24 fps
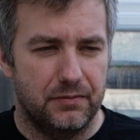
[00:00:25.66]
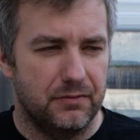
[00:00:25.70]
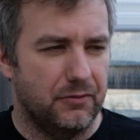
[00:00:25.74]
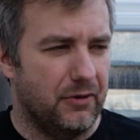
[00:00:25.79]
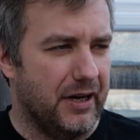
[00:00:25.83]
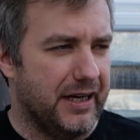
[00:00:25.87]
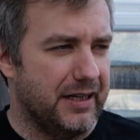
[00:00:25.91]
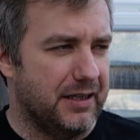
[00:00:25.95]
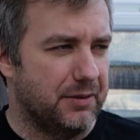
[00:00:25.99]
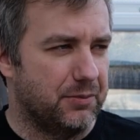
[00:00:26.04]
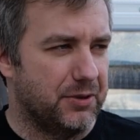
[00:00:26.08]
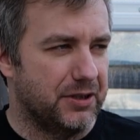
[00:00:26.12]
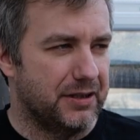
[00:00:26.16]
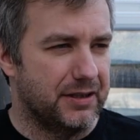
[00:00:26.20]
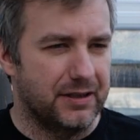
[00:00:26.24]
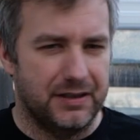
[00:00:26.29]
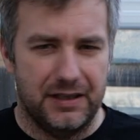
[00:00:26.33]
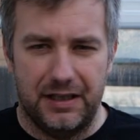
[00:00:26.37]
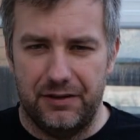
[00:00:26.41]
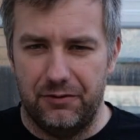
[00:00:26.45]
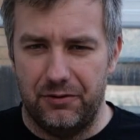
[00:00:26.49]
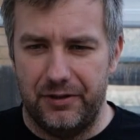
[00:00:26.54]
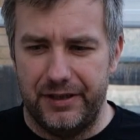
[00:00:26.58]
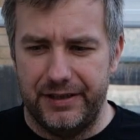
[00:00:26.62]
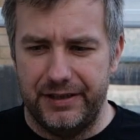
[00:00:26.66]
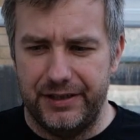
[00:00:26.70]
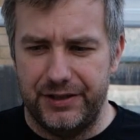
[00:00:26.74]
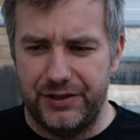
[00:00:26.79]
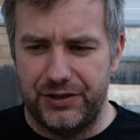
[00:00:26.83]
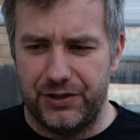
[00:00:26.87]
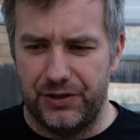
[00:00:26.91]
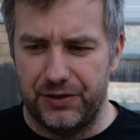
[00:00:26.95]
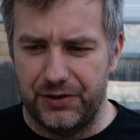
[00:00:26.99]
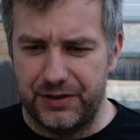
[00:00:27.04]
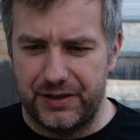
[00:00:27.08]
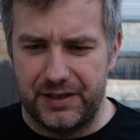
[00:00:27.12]
Wait a minute, I already
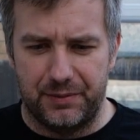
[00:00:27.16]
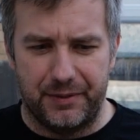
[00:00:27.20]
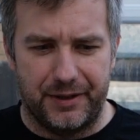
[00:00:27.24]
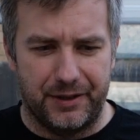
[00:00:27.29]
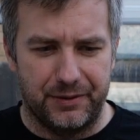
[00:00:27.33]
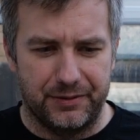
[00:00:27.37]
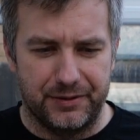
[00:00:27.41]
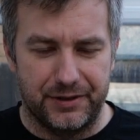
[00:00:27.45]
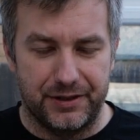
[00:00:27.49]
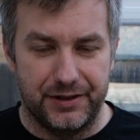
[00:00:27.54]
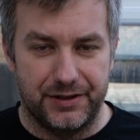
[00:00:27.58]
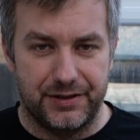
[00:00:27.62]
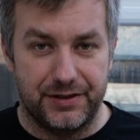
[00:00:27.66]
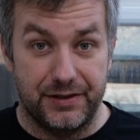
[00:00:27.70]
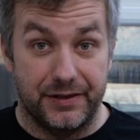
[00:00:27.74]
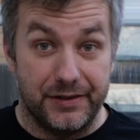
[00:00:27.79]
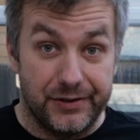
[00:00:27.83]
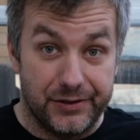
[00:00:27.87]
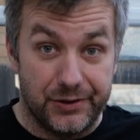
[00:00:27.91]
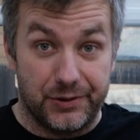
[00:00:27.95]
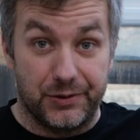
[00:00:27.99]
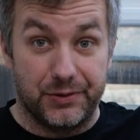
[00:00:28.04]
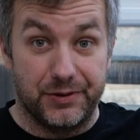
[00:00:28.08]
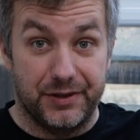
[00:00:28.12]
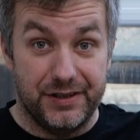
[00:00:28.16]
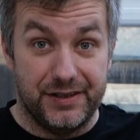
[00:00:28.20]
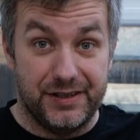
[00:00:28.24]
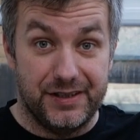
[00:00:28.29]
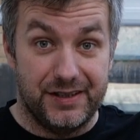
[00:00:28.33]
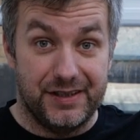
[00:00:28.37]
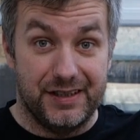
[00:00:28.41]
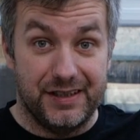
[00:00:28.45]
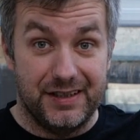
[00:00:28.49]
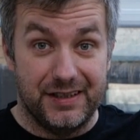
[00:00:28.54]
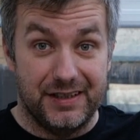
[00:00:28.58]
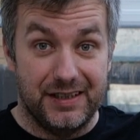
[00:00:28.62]
talked about this, so this
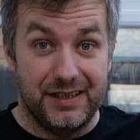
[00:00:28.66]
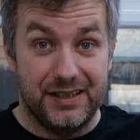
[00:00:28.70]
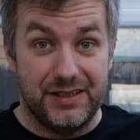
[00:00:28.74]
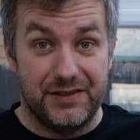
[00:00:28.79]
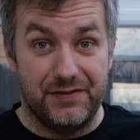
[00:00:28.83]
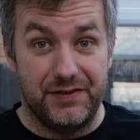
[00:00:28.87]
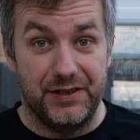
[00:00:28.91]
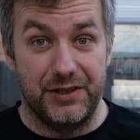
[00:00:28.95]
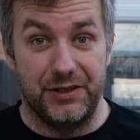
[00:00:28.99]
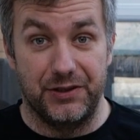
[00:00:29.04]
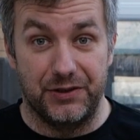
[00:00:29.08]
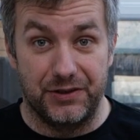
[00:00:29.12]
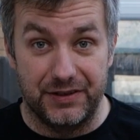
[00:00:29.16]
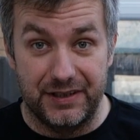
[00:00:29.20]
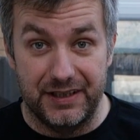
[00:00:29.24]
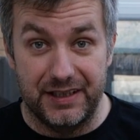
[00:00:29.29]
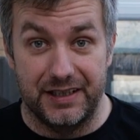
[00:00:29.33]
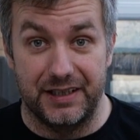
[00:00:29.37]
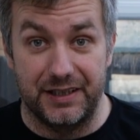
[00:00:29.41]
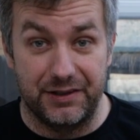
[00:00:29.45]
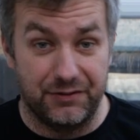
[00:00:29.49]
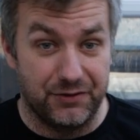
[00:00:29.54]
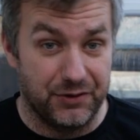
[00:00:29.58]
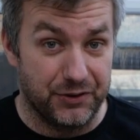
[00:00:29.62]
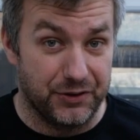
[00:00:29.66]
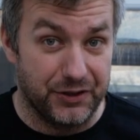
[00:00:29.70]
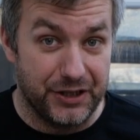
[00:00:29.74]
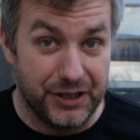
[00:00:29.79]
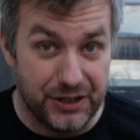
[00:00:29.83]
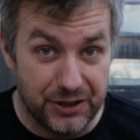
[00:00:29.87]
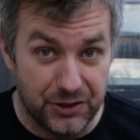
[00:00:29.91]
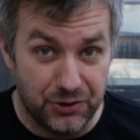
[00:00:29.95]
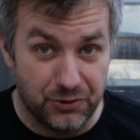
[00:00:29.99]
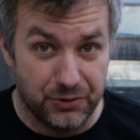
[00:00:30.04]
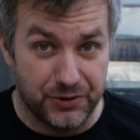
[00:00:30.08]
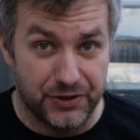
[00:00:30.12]
is in this video there if you're
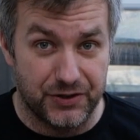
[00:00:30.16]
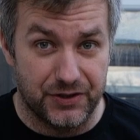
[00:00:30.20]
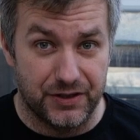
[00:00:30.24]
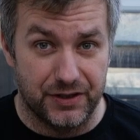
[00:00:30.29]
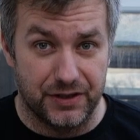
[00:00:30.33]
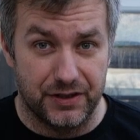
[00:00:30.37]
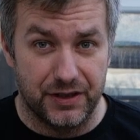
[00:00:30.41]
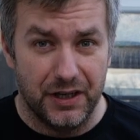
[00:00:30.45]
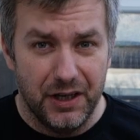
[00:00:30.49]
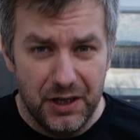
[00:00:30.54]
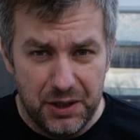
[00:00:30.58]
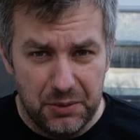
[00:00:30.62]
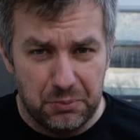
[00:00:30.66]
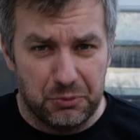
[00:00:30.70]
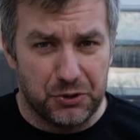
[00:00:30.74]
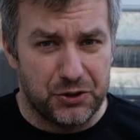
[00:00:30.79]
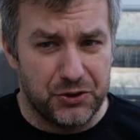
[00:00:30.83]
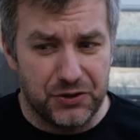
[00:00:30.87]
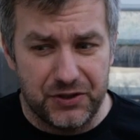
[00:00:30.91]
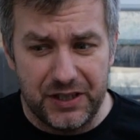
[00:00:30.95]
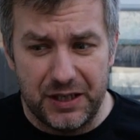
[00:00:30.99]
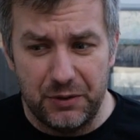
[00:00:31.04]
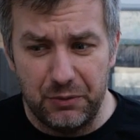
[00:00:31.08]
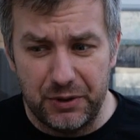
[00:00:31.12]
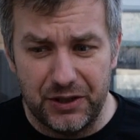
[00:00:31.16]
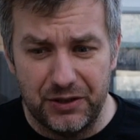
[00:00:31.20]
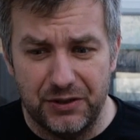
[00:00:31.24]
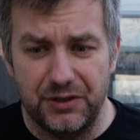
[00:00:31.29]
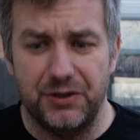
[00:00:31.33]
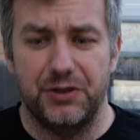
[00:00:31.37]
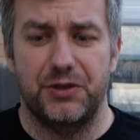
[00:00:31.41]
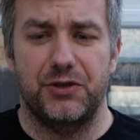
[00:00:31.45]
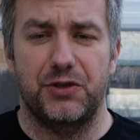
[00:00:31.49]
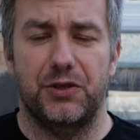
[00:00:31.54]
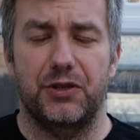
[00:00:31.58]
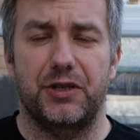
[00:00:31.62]
interested. But today we're
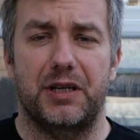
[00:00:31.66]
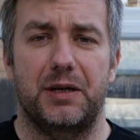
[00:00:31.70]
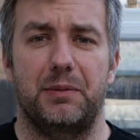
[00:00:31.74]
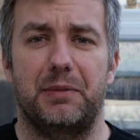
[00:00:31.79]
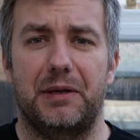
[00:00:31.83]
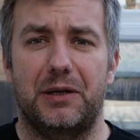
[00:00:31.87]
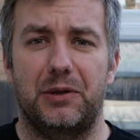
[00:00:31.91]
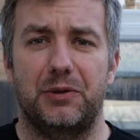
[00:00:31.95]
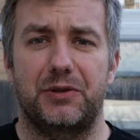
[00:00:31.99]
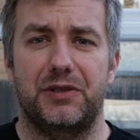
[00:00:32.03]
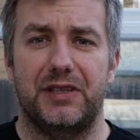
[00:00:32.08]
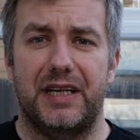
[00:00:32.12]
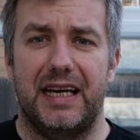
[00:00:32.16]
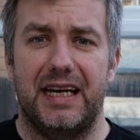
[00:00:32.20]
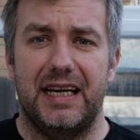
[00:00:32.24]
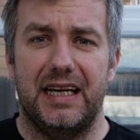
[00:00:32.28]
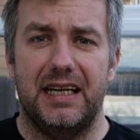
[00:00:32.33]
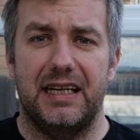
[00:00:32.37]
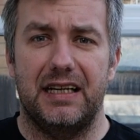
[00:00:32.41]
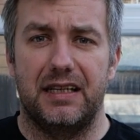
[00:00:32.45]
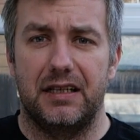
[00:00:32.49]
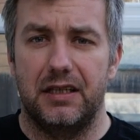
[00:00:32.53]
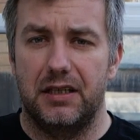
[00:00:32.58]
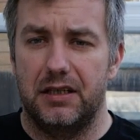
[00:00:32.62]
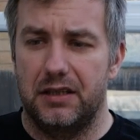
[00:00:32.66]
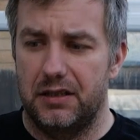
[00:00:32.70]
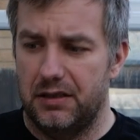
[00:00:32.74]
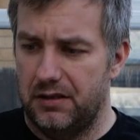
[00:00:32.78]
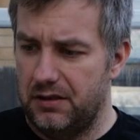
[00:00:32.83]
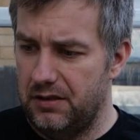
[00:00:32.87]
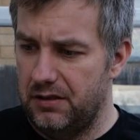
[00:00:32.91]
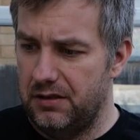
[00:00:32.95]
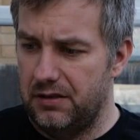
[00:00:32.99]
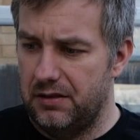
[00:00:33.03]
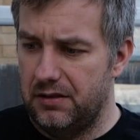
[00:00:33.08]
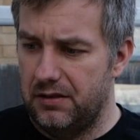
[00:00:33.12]
gonna talk about a
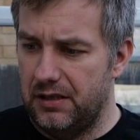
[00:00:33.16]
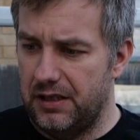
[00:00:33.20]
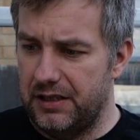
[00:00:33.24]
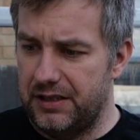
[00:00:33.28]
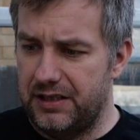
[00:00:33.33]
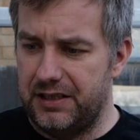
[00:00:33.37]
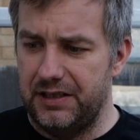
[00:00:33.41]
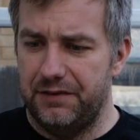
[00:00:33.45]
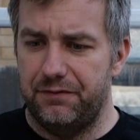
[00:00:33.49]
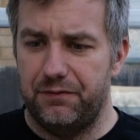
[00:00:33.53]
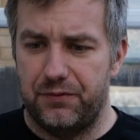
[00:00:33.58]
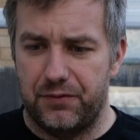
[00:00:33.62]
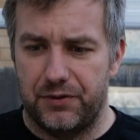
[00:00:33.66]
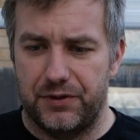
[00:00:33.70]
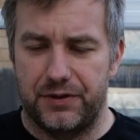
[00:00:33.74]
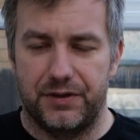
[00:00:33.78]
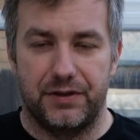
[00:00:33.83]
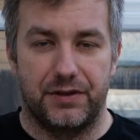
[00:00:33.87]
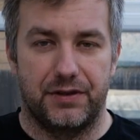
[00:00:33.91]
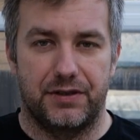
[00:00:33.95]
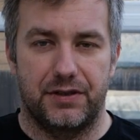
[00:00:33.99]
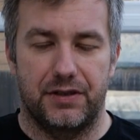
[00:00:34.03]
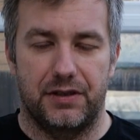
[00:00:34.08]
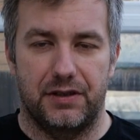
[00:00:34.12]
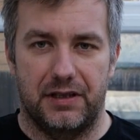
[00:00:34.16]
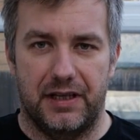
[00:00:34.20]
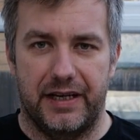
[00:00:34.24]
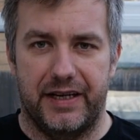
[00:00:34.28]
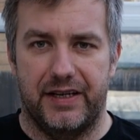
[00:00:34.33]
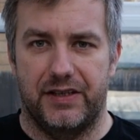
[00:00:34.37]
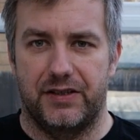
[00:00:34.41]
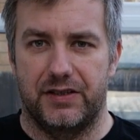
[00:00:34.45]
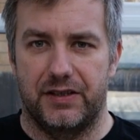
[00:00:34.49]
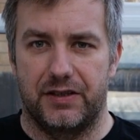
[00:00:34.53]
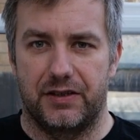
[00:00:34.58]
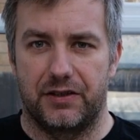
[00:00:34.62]
different
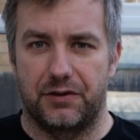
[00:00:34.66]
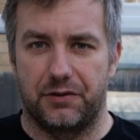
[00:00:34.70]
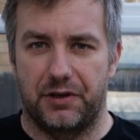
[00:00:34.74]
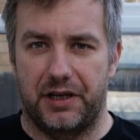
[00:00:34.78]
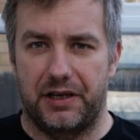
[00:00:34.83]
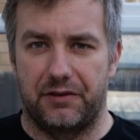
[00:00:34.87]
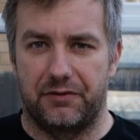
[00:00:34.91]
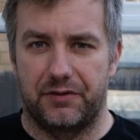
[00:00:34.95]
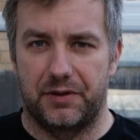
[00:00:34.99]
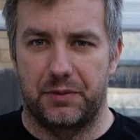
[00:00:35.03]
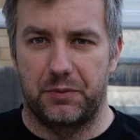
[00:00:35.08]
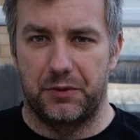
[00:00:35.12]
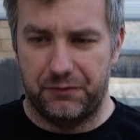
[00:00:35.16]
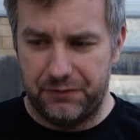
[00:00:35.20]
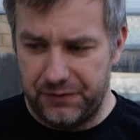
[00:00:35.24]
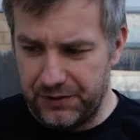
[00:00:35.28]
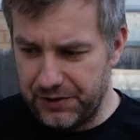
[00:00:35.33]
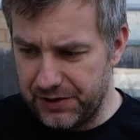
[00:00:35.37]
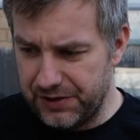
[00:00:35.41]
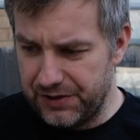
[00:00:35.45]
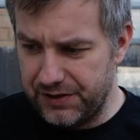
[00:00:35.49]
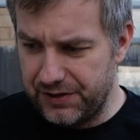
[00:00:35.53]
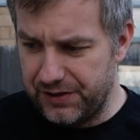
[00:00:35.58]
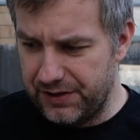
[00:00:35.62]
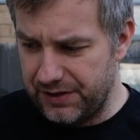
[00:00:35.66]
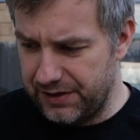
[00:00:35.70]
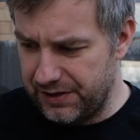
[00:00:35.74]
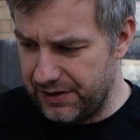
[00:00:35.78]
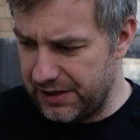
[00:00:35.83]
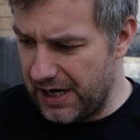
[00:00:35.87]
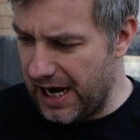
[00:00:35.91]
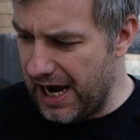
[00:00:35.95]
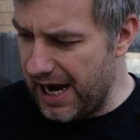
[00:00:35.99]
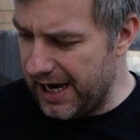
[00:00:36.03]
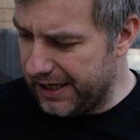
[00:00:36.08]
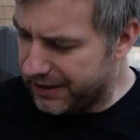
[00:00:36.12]
laser engraver. But first,
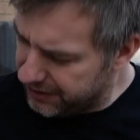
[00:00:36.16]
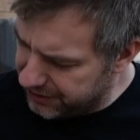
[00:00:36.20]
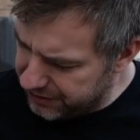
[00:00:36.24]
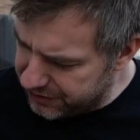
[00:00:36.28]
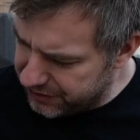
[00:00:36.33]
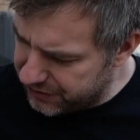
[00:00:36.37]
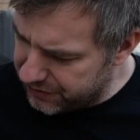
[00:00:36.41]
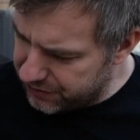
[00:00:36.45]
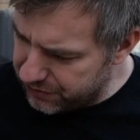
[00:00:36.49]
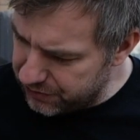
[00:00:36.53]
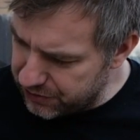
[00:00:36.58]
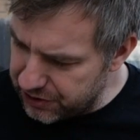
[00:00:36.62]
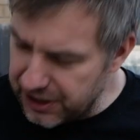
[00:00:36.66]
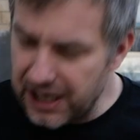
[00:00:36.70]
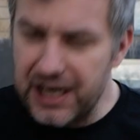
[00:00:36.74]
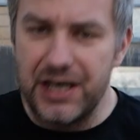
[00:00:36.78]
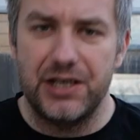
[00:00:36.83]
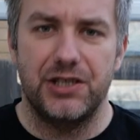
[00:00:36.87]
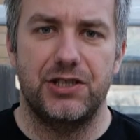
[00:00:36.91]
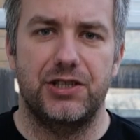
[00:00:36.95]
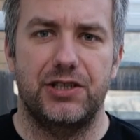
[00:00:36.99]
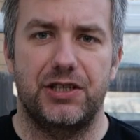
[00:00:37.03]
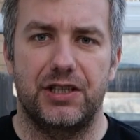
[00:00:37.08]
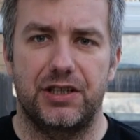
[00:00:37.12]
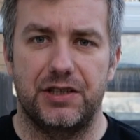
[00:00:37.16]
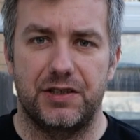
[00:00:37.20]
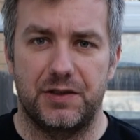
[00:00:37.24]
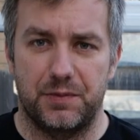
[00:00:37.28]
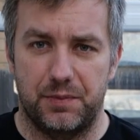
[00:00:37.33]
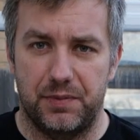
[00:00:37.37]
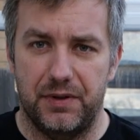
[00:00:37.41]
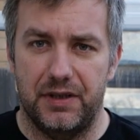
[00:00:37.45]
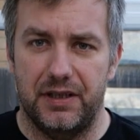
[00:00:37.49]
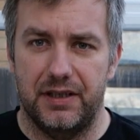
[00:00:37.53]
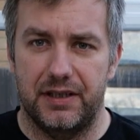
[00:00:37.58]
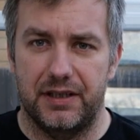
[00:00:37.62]
I need to change the
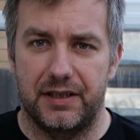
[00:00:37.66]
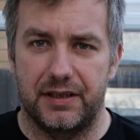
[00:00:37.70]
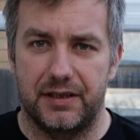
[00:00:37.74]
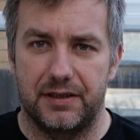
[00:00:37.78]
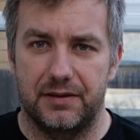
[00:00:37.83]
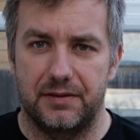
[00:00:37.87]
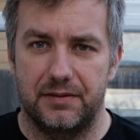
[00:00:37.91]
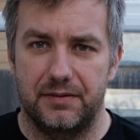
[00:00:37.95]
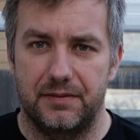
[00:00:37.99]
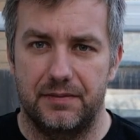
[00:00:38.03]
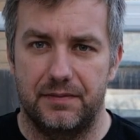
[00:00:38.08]
display.